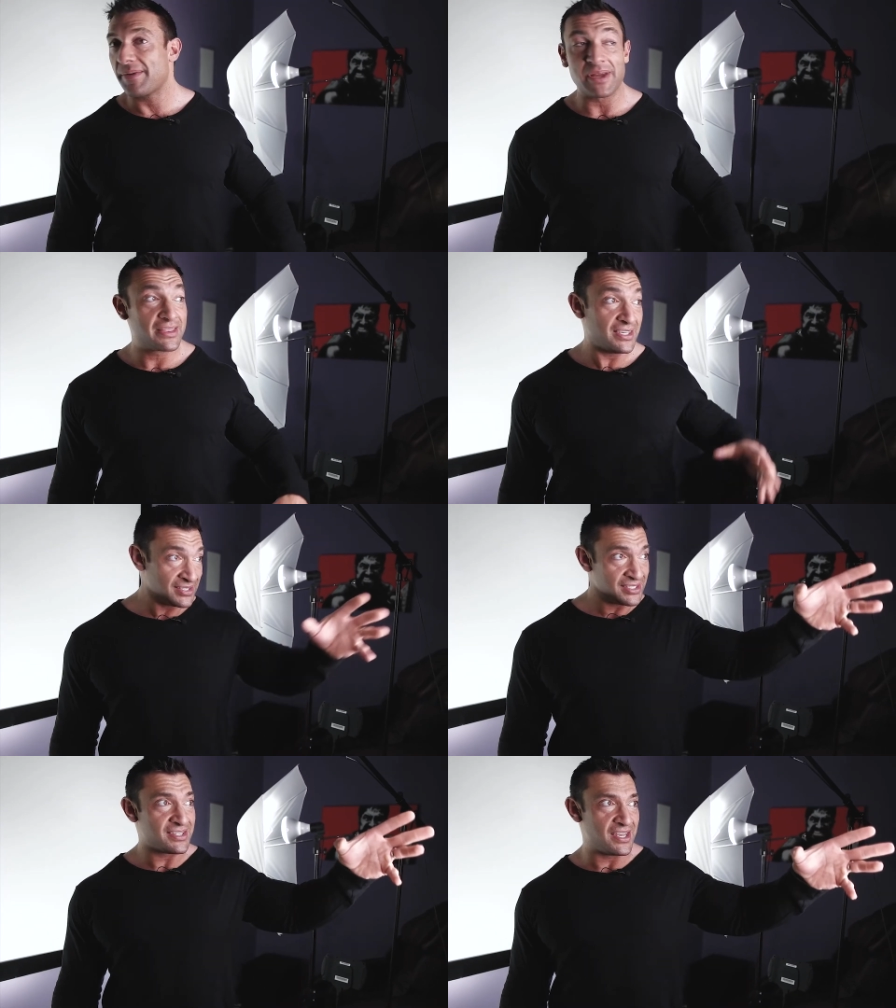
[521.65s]
I'm like,
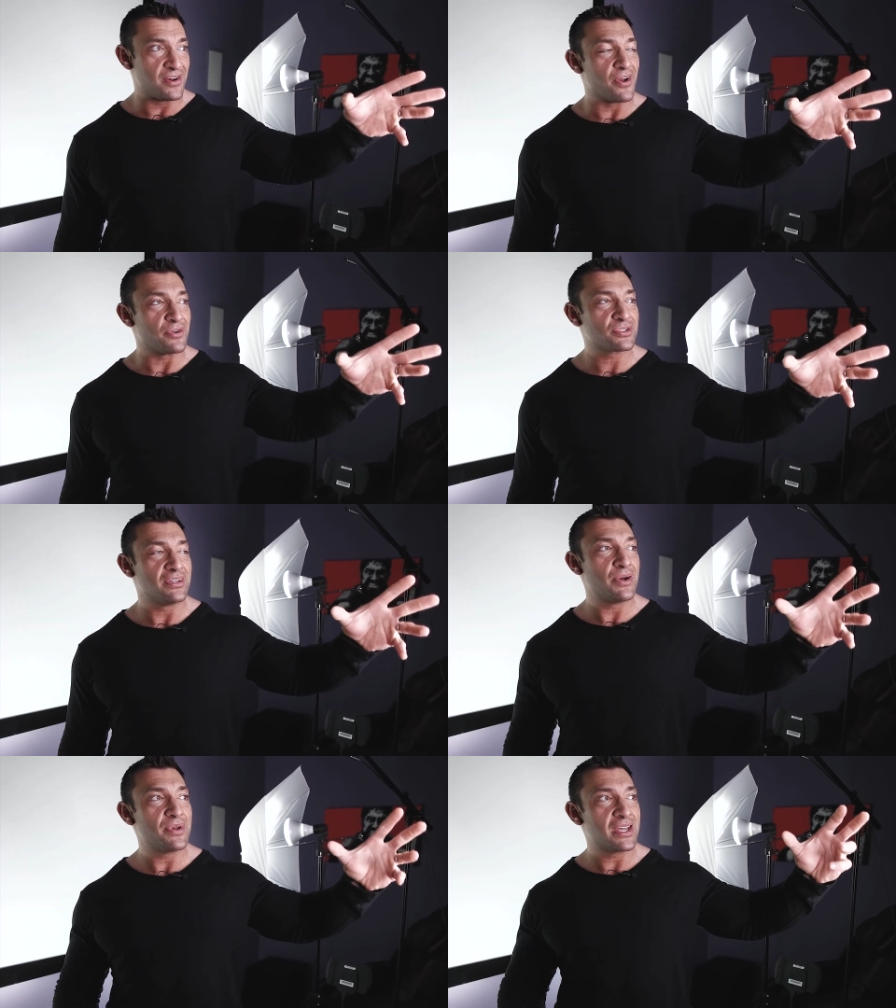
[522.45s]
this is the hero. So
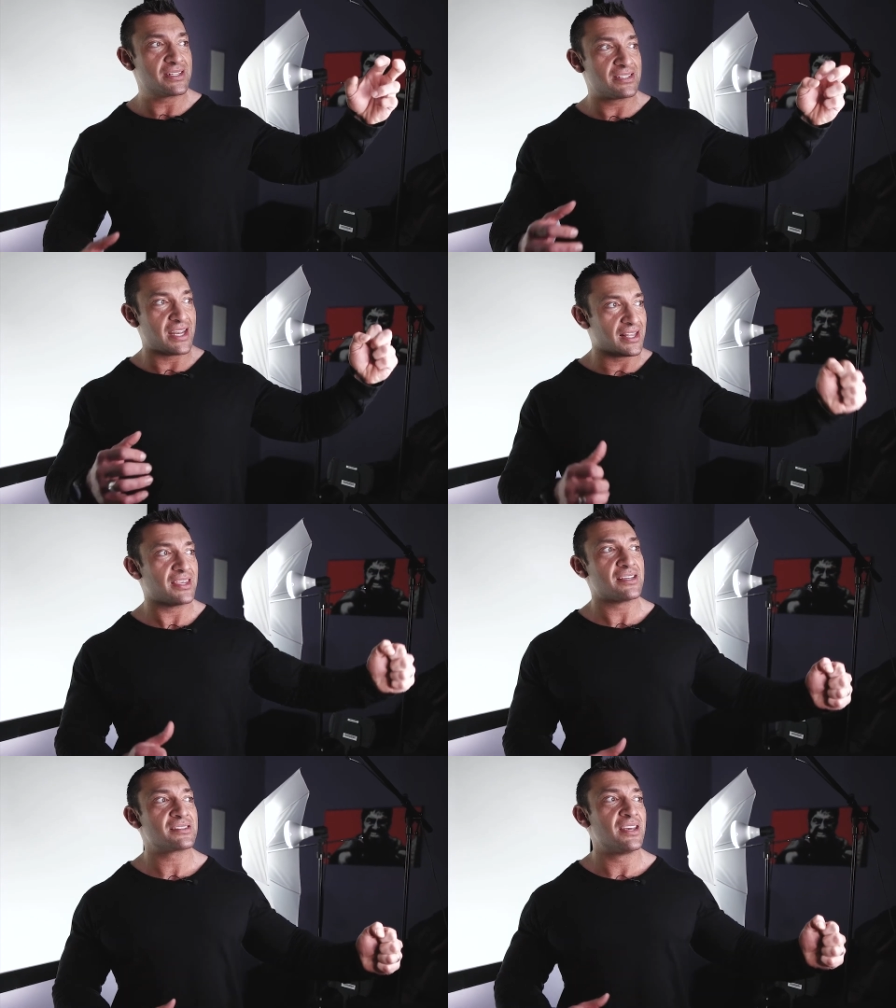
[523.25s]
now we get to take
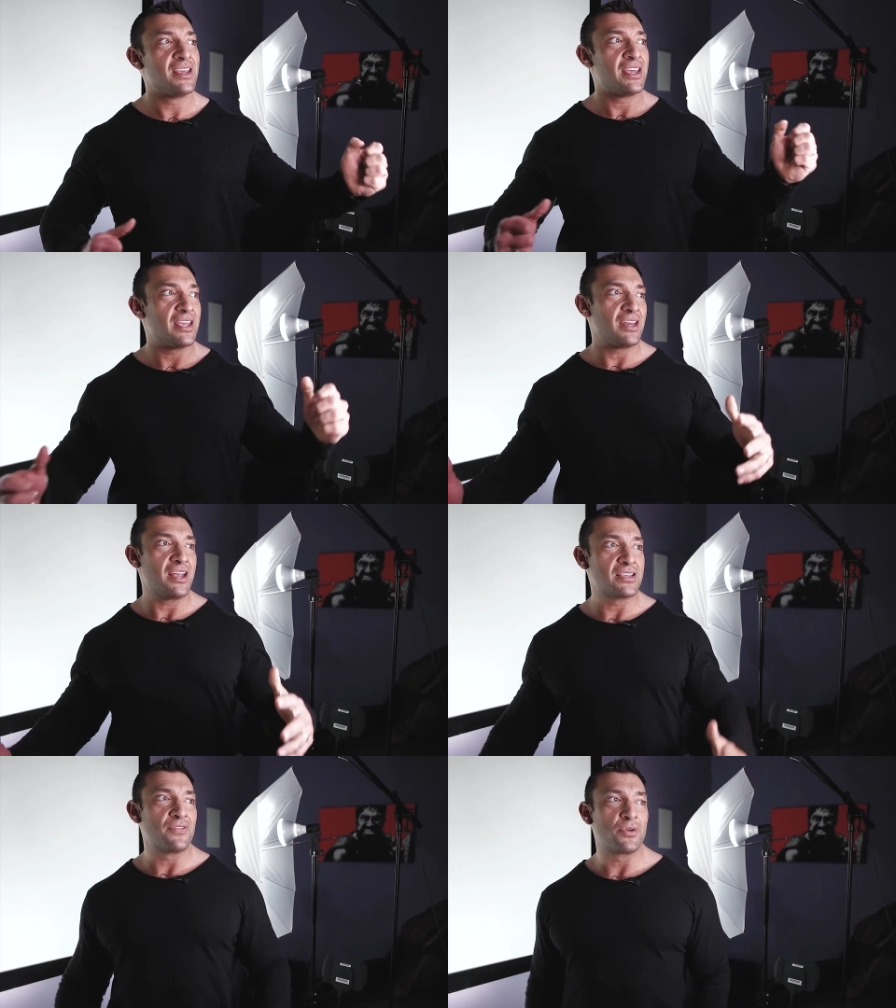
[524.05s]
this
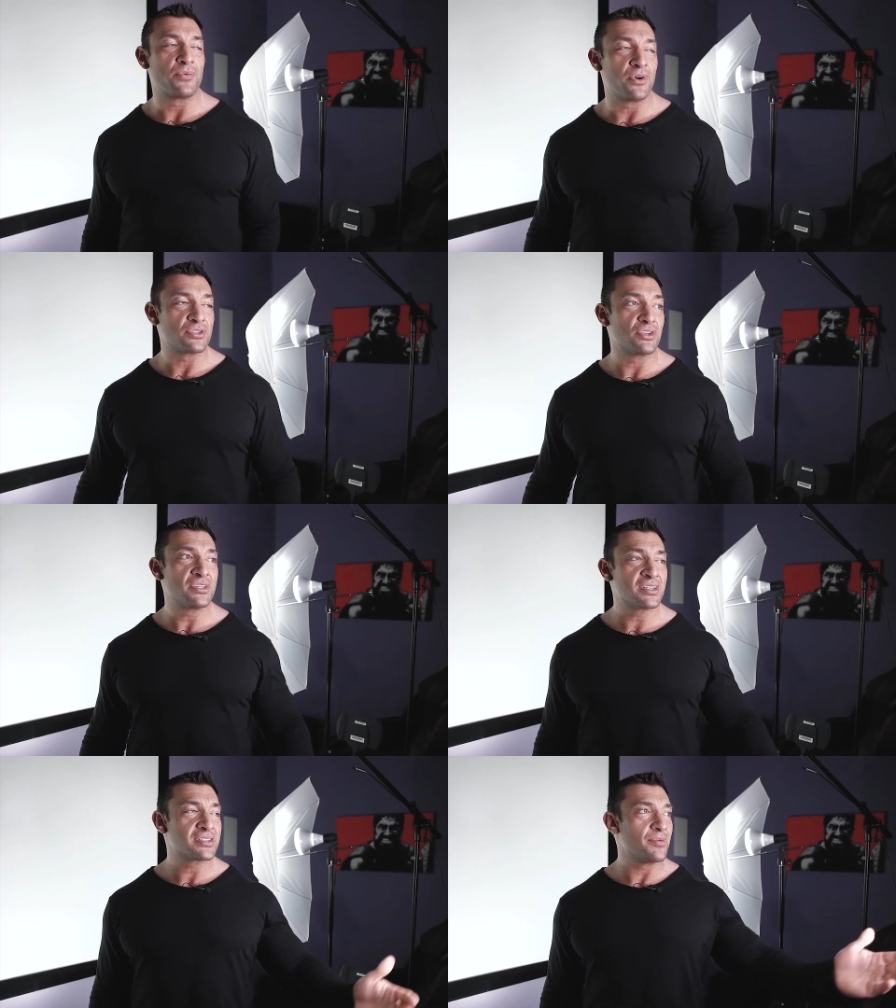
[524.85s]
and give it to the world. So
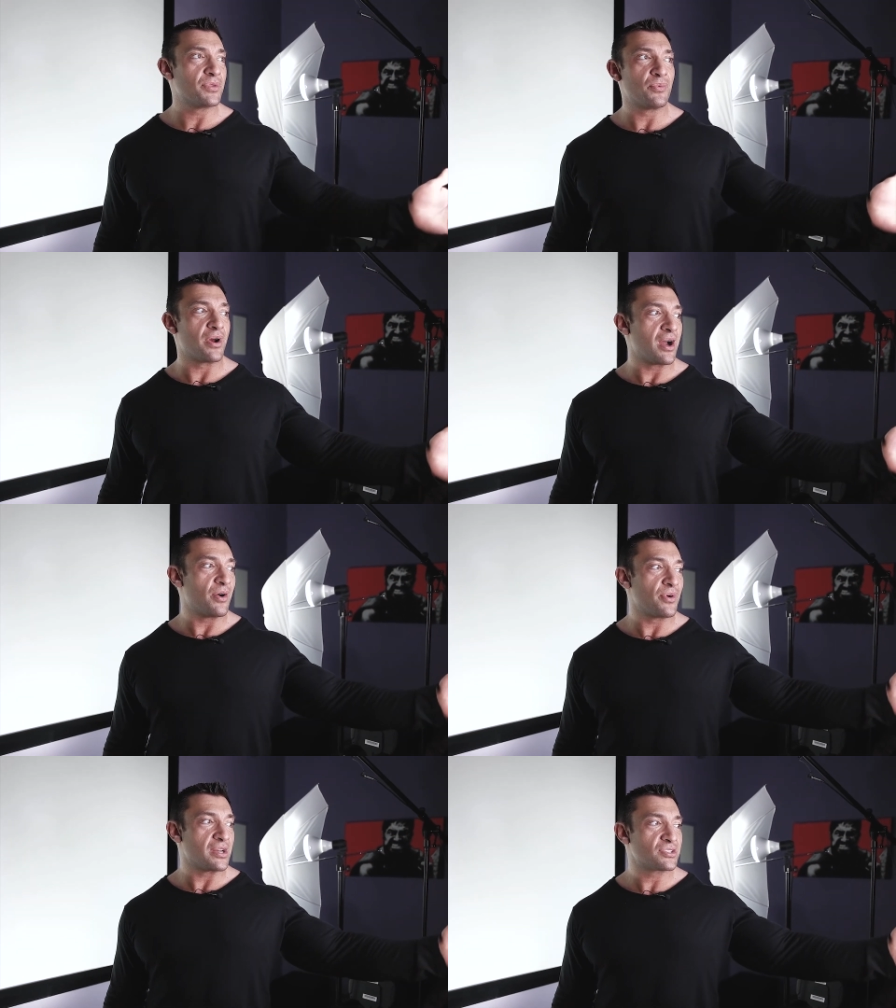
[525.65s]
this is something where
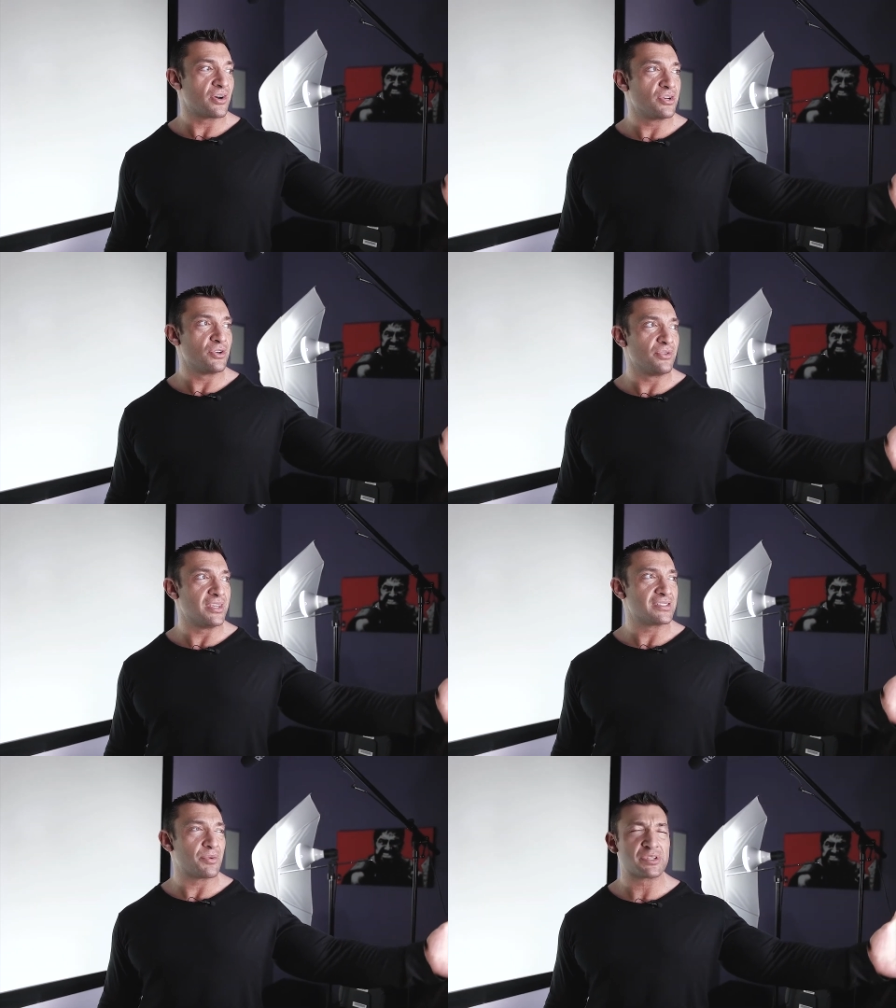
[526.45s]
when I started doing
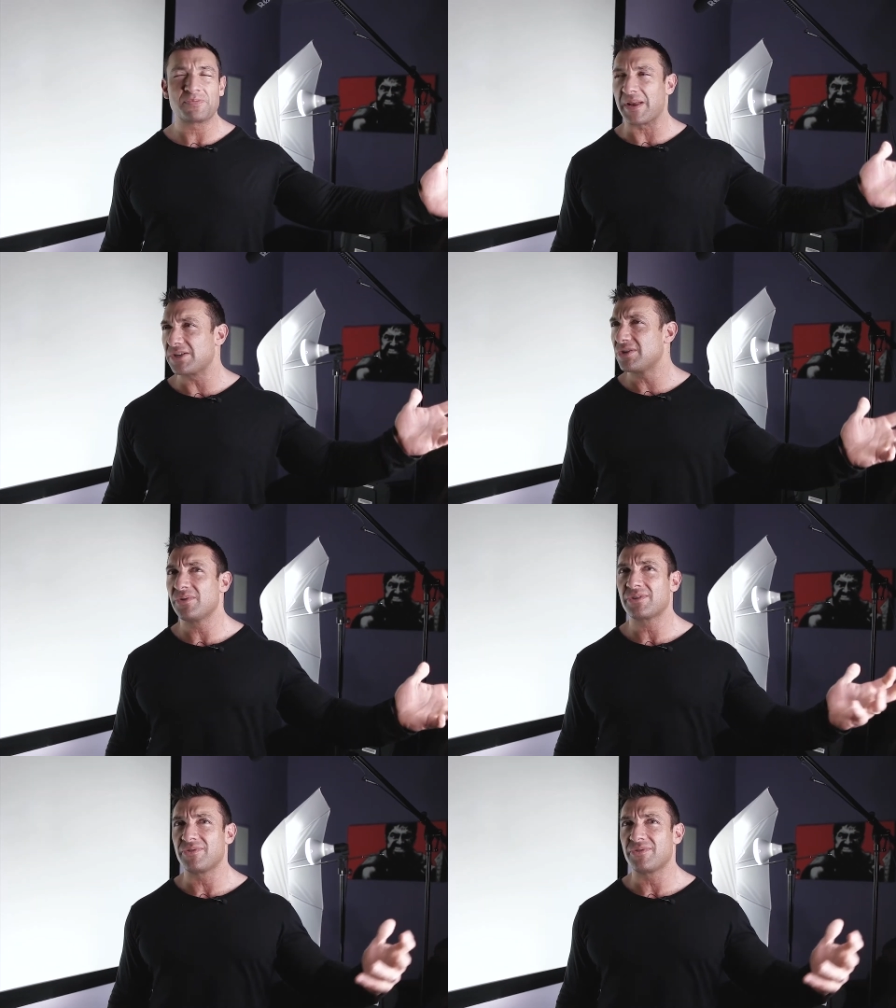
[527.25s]
these, I would spend 2 or